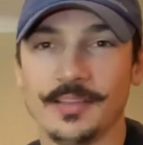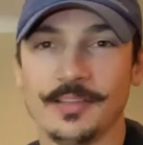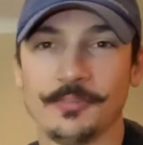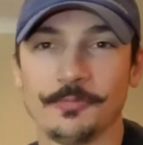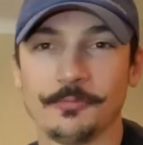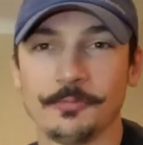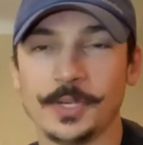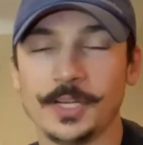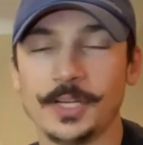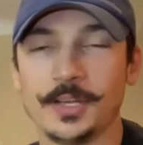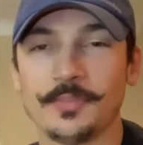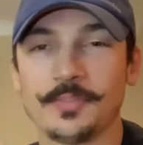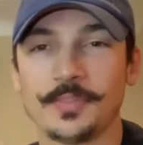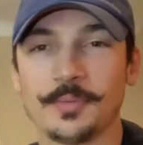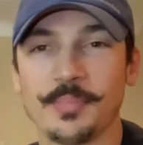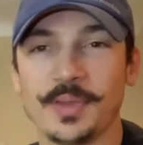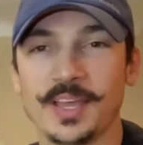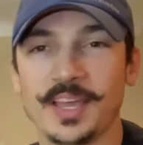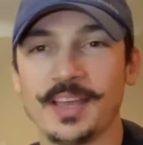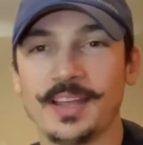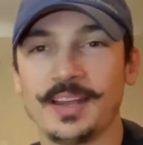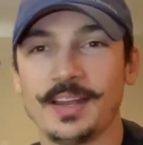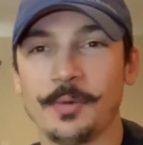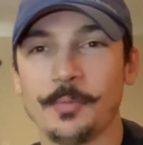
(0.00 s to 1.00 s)
Right off the
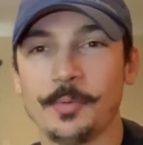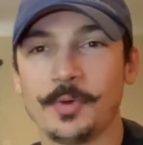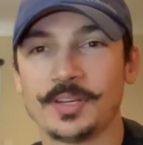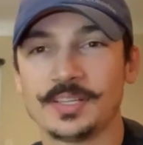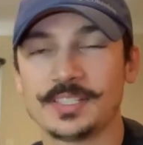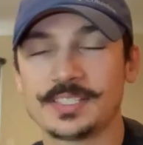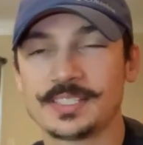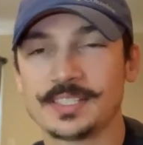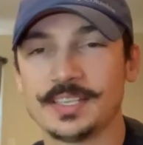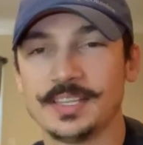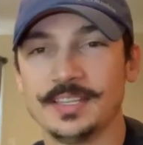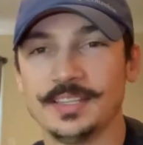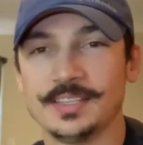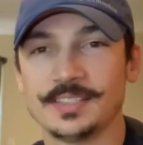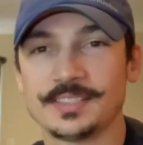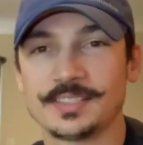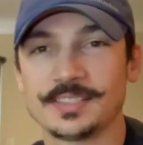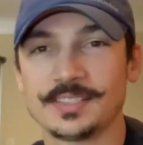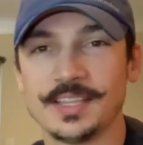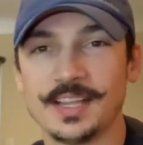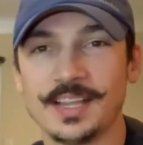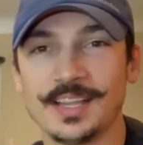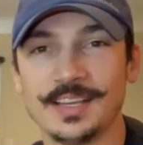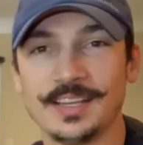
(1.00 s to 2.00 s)
bat, I want to say this is
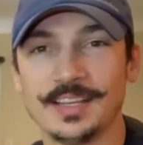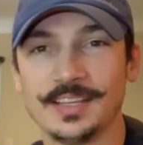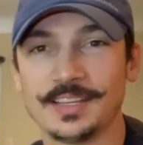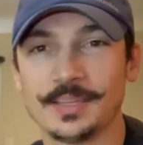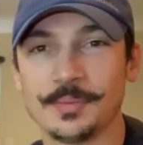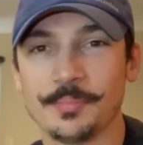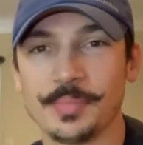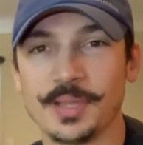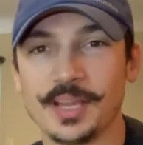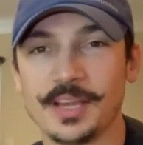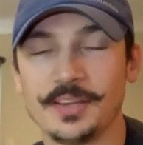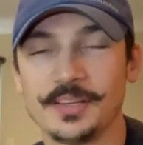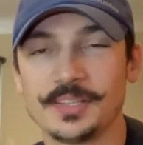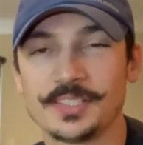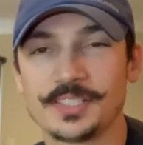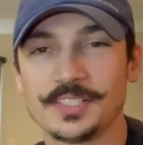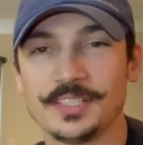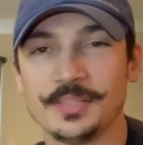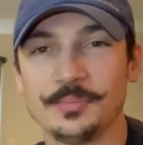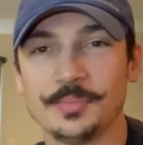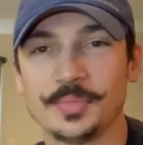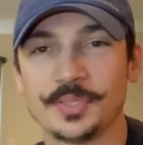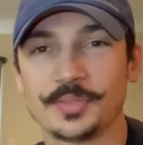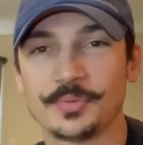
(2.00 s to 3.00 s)
not a
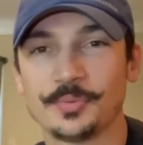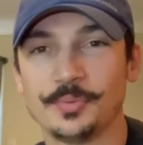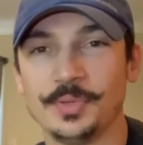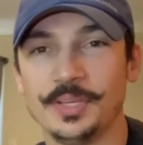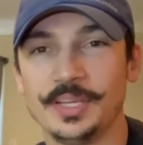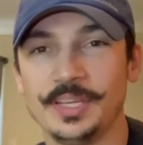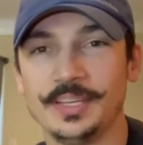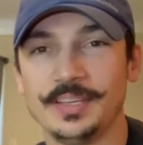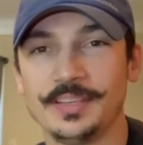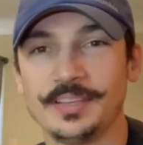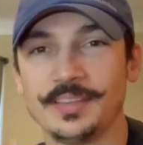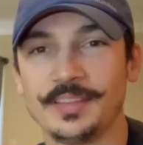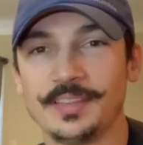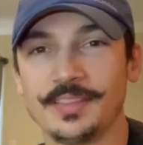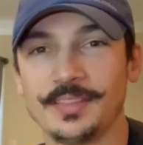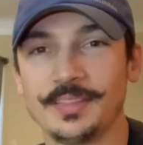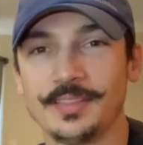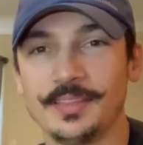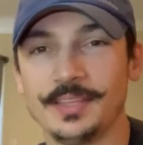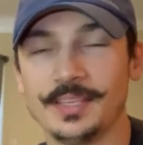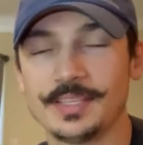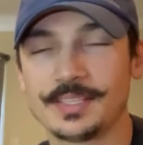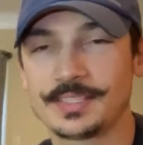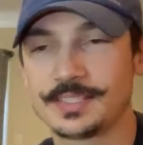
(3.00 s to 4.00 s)
comparison between
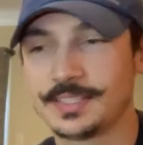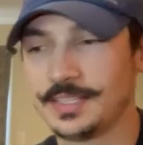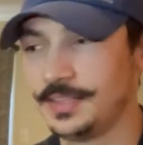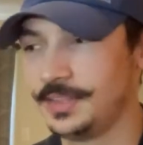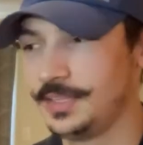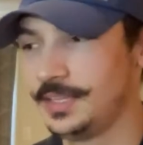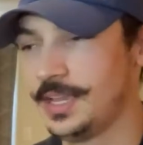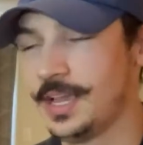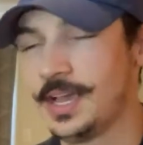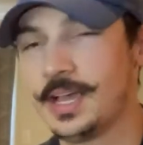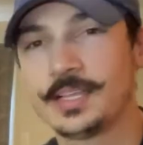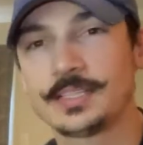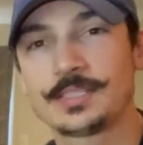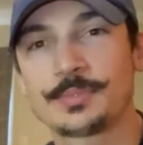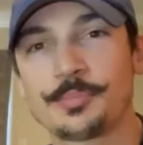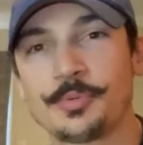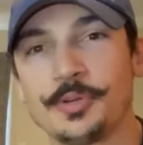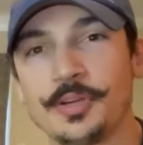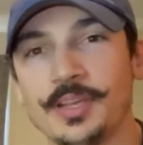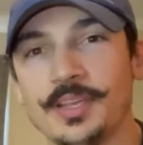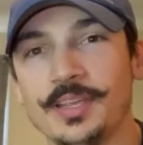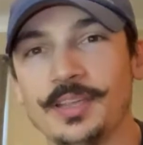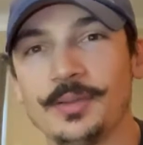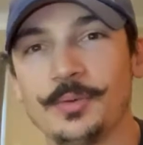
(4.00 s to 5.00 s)
this and the
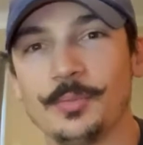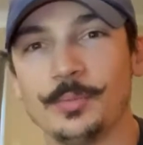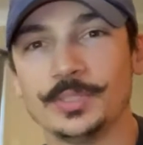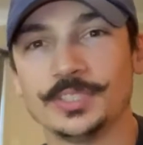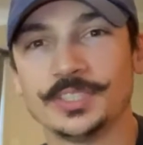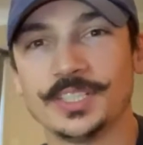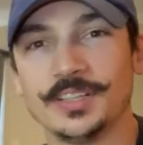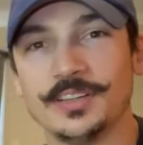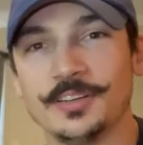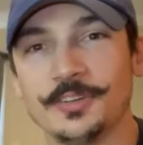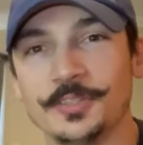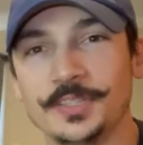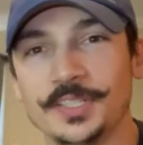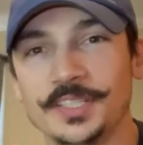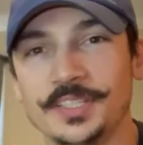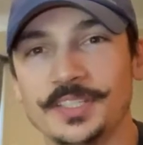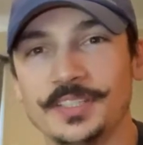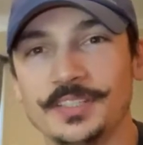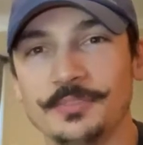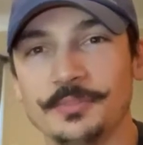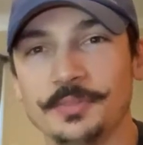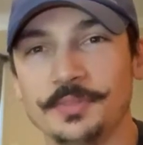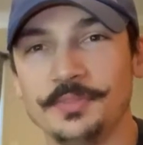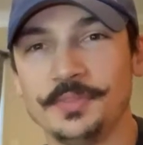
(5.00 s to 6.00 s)
Osprey, which I already did
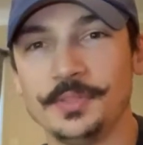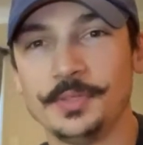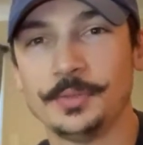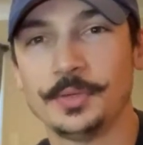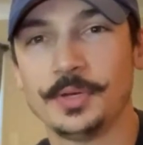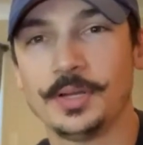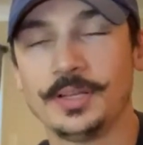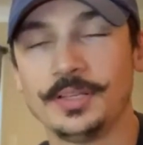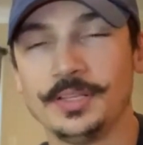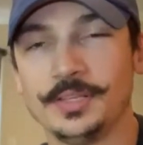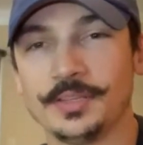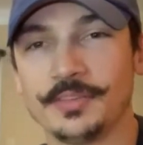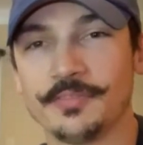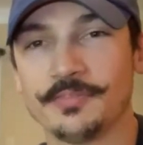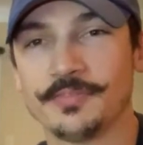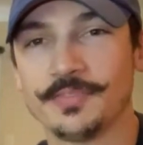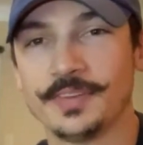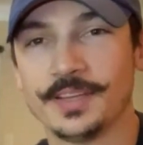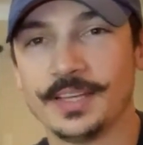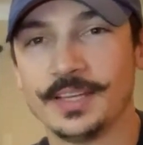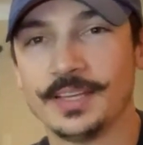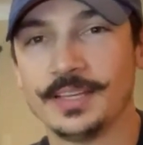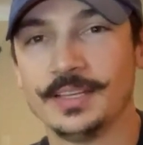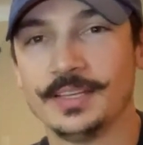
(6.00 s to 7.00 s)
a review on. You can
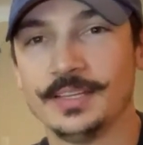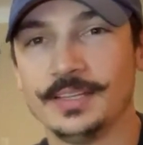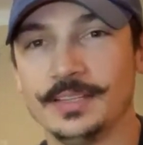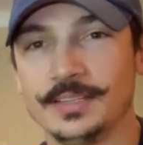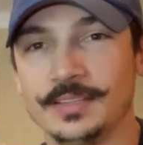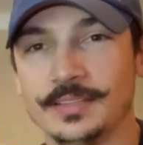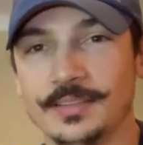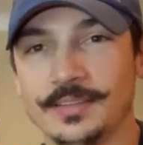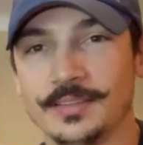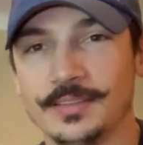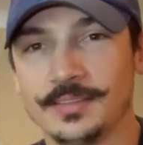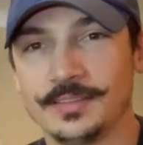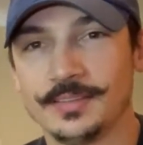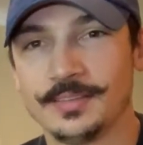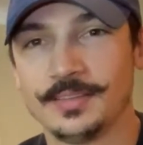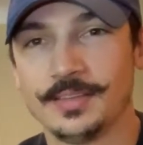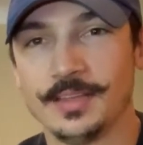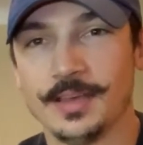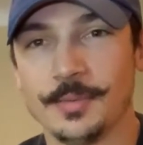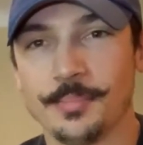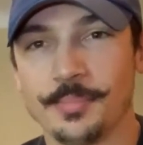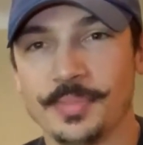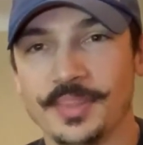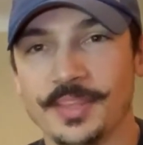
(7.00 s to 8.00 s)
find
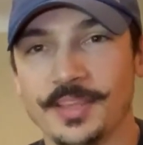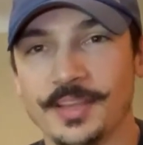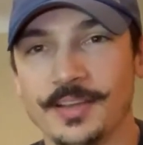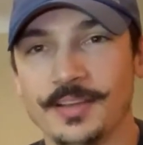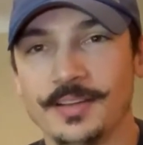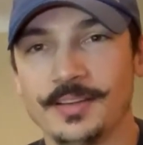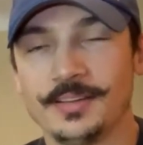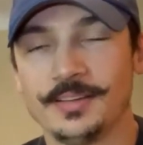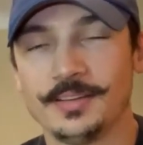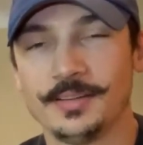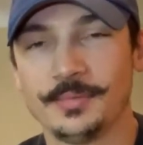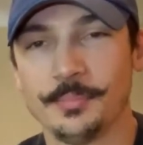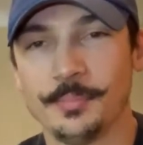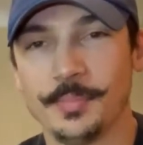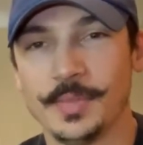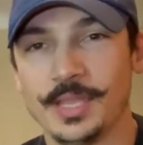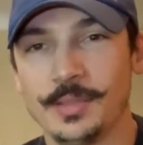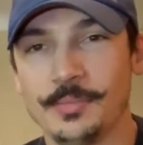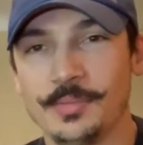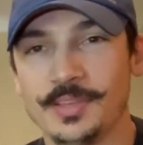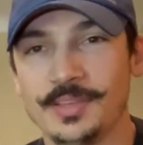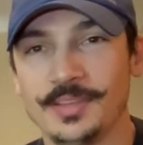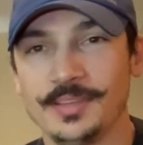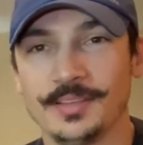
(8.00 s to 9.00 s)
up there,
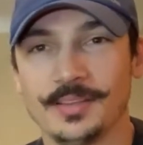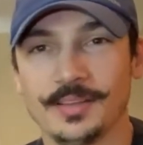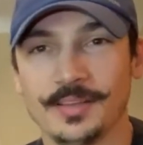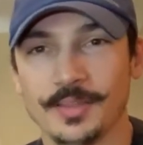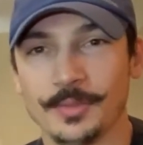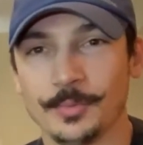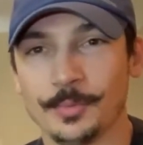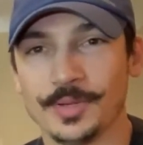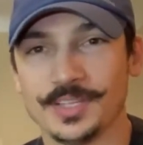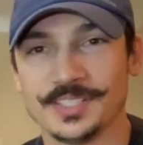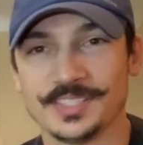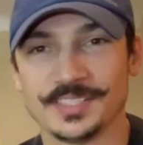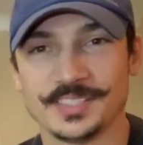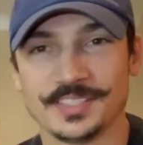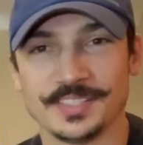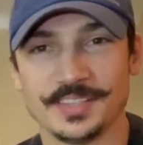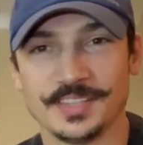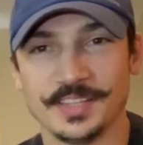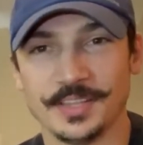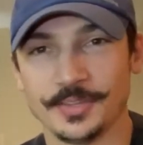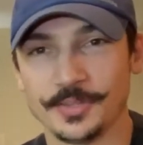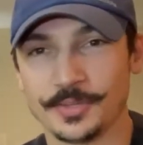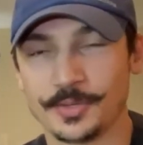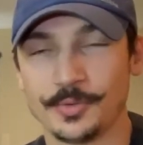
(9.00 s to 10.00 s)
maybe, otherwise it's in
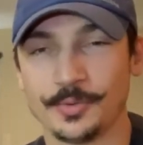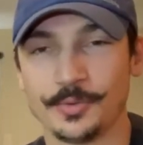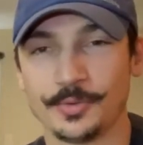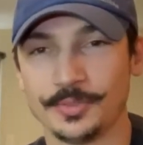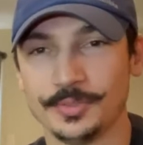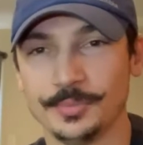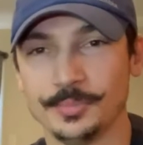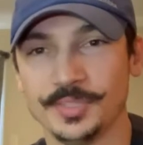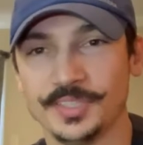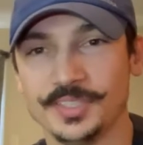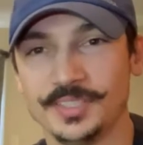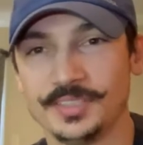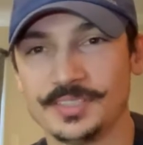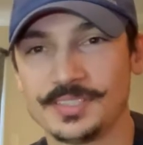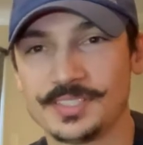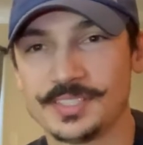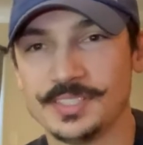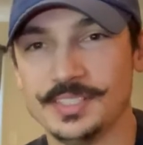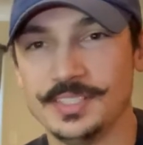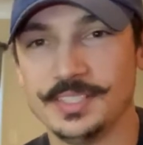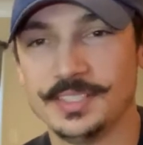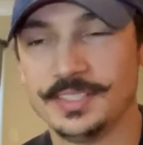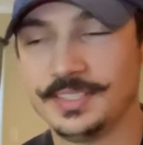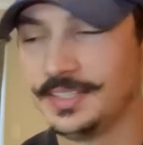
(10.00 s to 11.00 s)
the other corner, but you'll
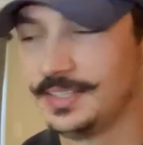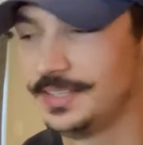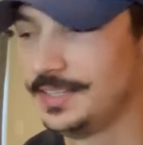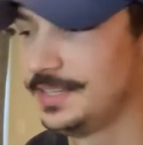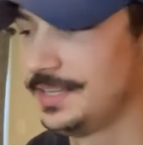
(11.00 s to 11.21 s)
see it.